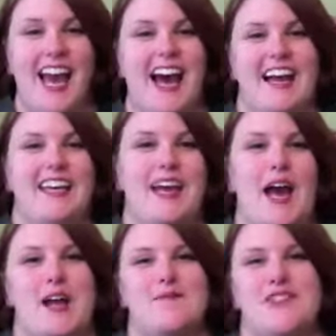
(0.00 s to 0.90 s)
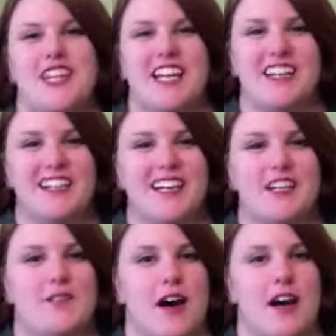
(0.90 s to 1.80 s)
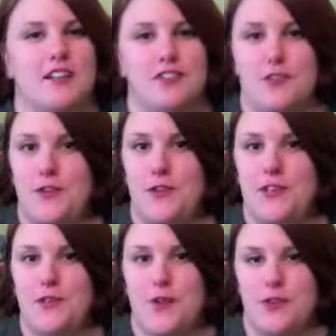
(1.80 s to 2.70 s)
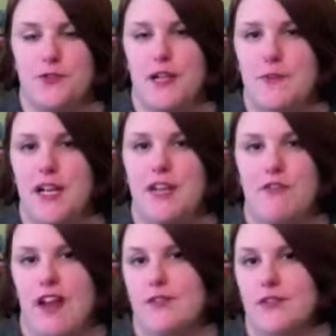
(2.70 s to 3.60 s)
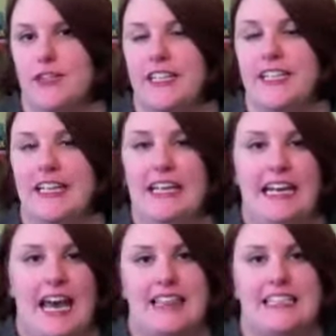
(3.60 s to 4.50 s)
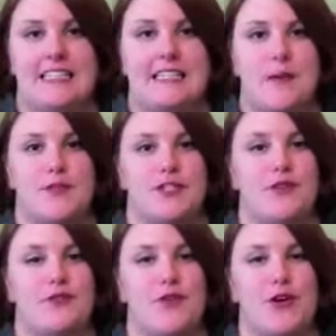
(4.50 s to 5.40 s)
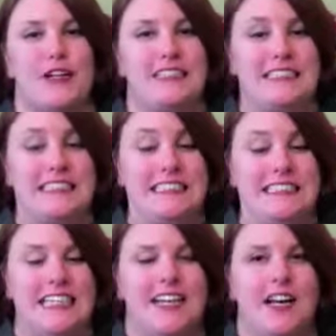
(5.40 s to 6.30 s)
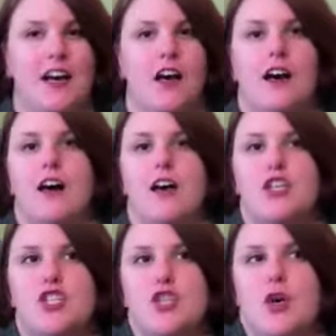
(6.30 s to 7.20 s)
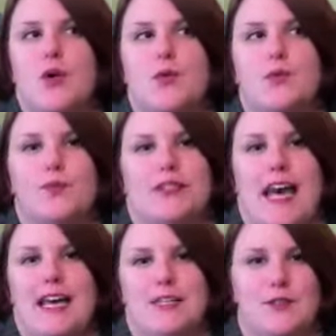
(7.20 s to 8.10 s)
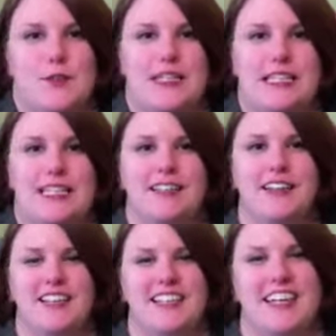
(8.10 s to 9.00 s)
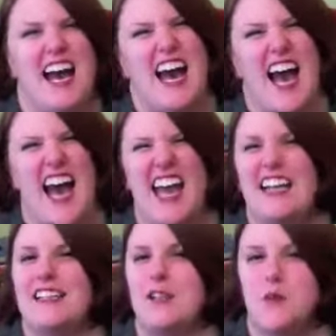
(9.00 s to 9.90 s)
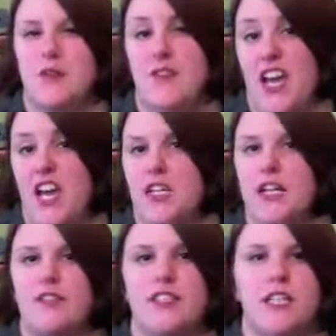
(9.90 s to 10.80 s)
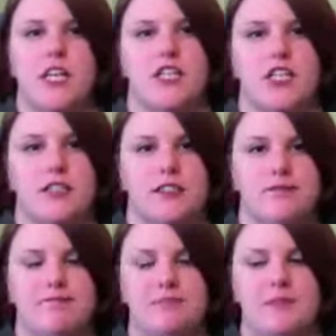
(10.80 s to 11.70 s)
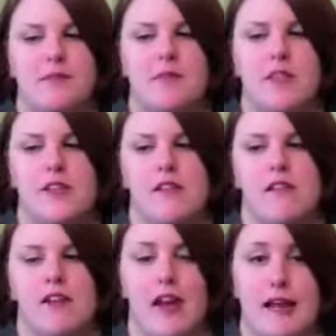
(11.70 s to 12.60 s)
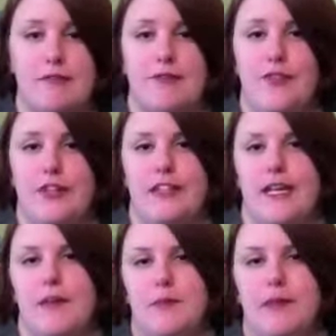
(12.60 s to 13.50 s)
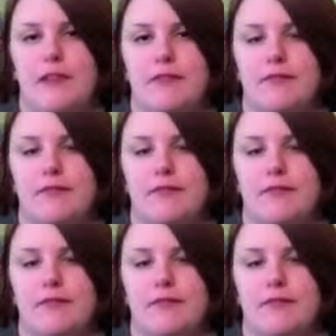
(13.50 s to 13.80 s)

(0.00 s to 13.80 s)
Hi, I'm Jenna, also known as Retro Lemon on Ravelry, and this is episode 4. So last week I had a little bit of a hair devastation. I was very unhappy.